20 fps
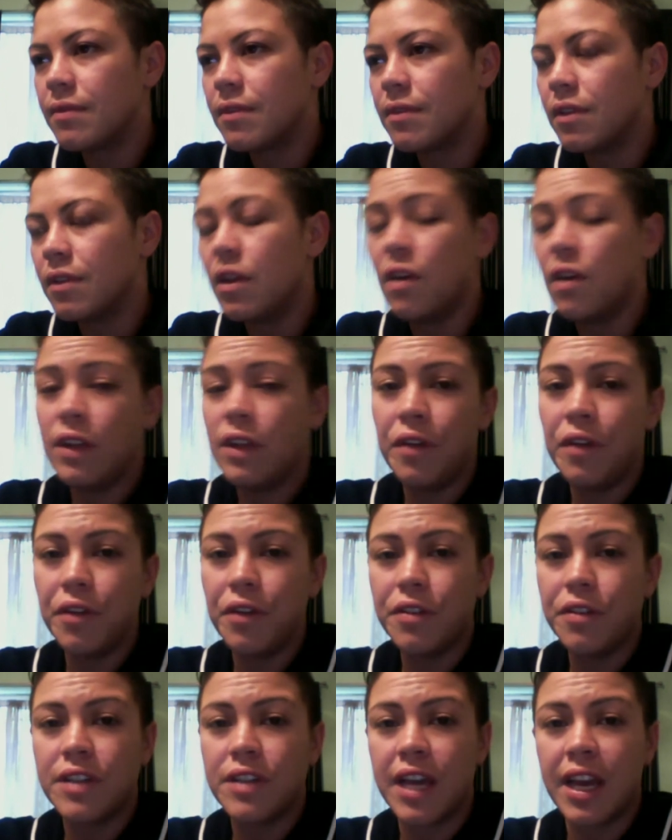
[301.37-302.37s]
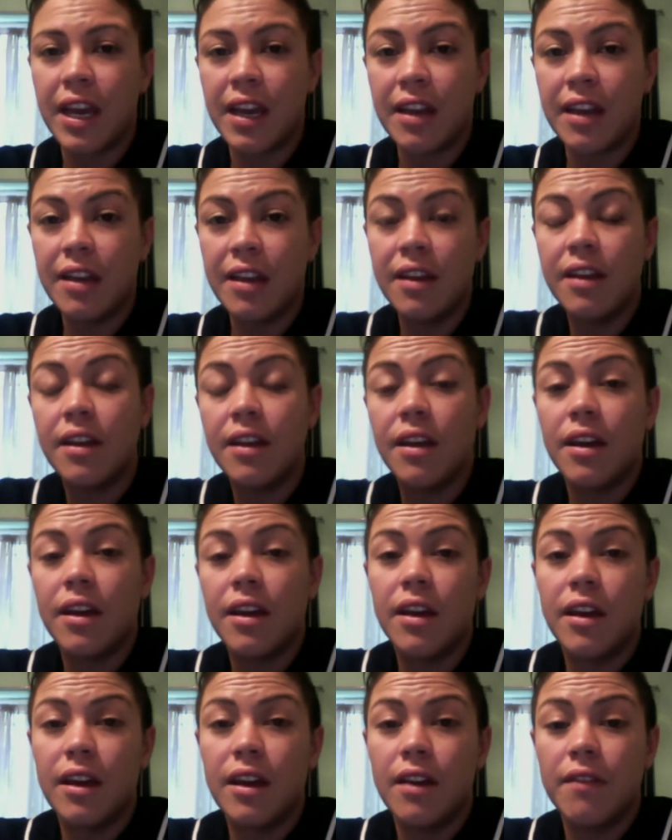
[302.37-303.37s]
Lonely Crusade,
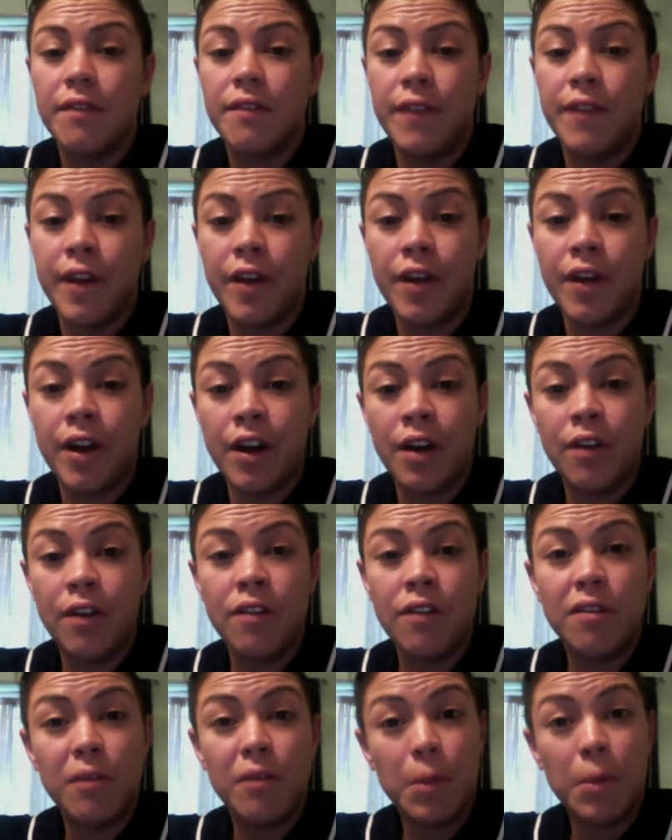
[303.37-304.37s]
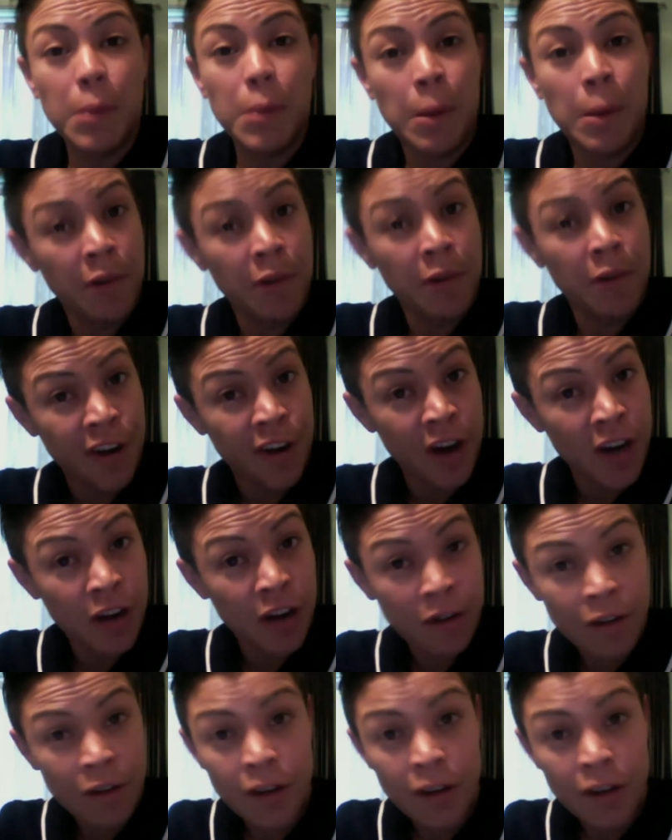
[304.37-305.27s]
Vero. Remember Vero?